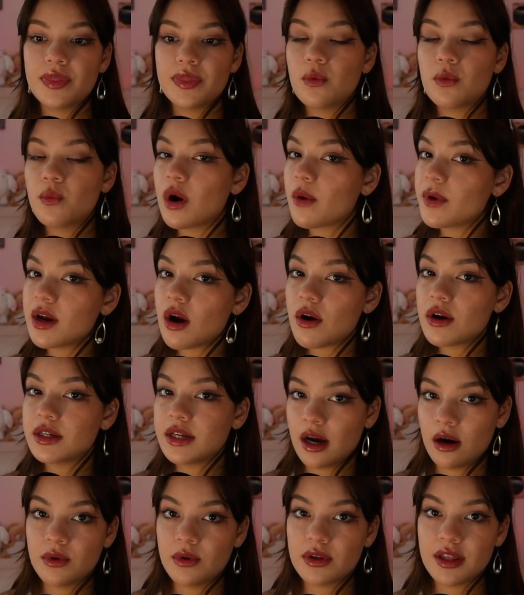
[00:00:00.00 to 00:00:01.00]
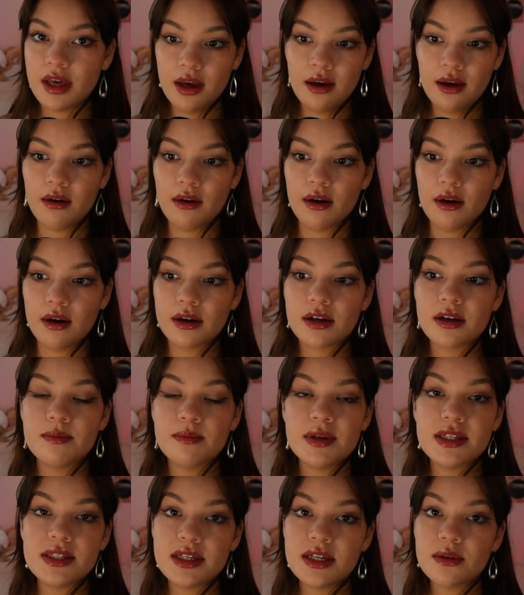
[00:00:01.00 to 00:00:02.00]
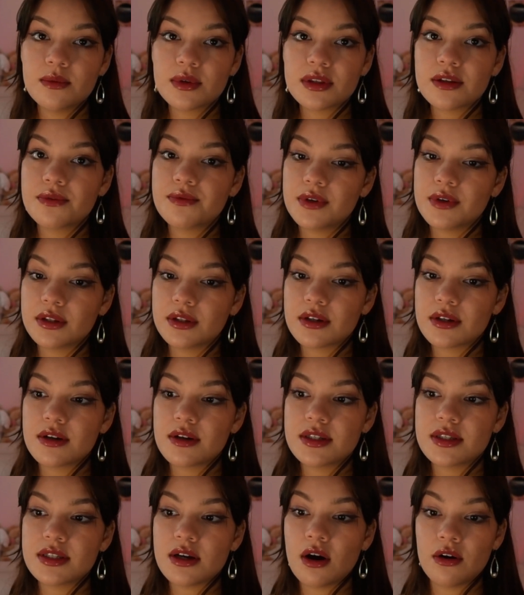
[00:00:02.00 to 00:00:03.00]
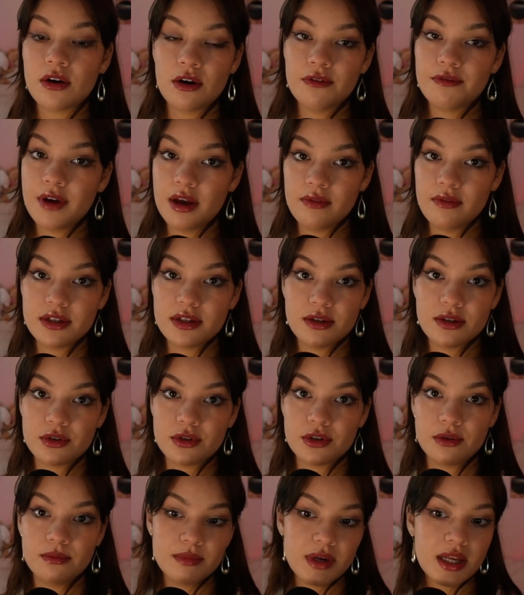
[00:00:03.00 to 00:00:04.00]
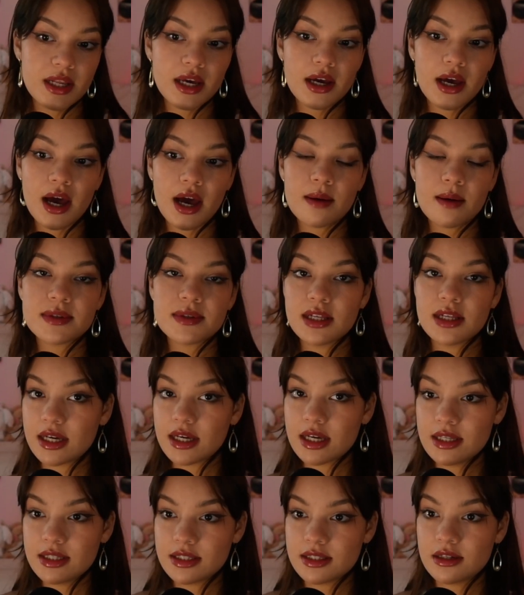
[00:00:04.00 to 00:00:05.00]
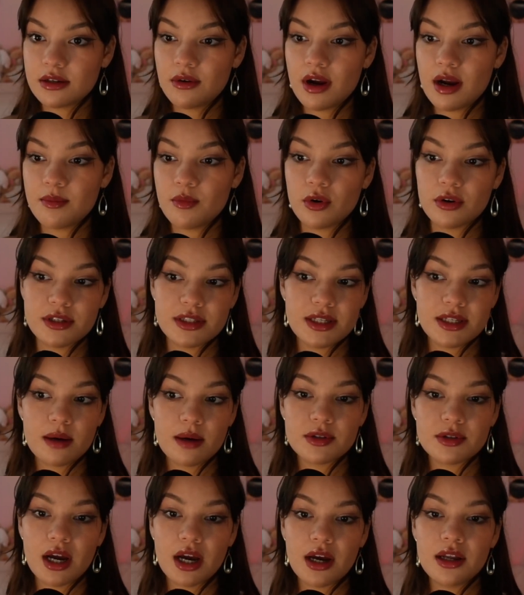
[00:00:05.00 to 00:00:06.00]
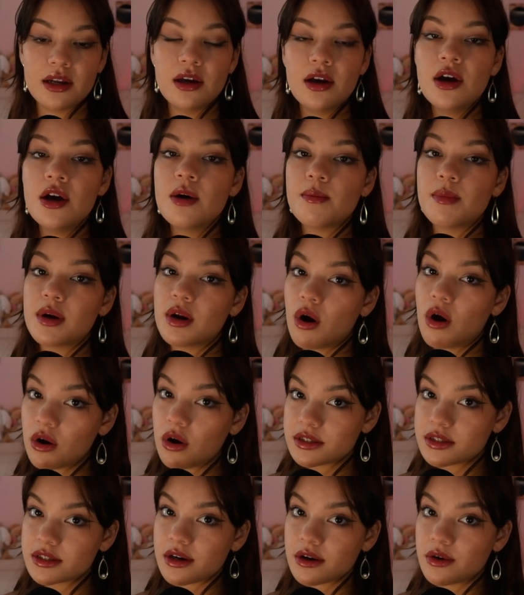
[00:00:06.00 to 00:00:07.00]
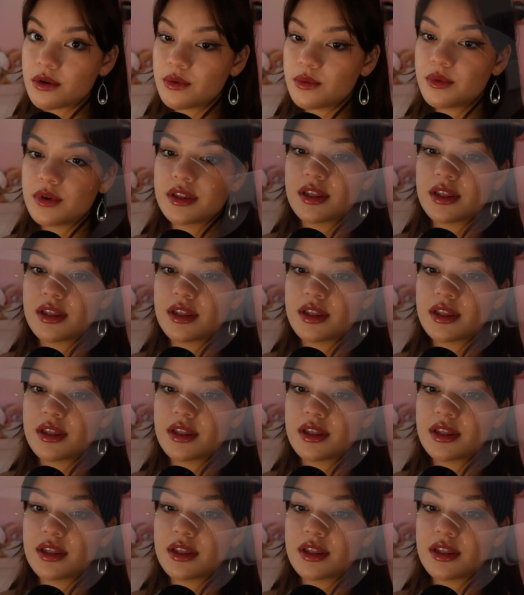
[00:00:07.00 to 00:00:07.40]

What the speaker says: Where we are now with AR could be seen with the filters on our favorite social media apps like Instagram or Snapchat, but also with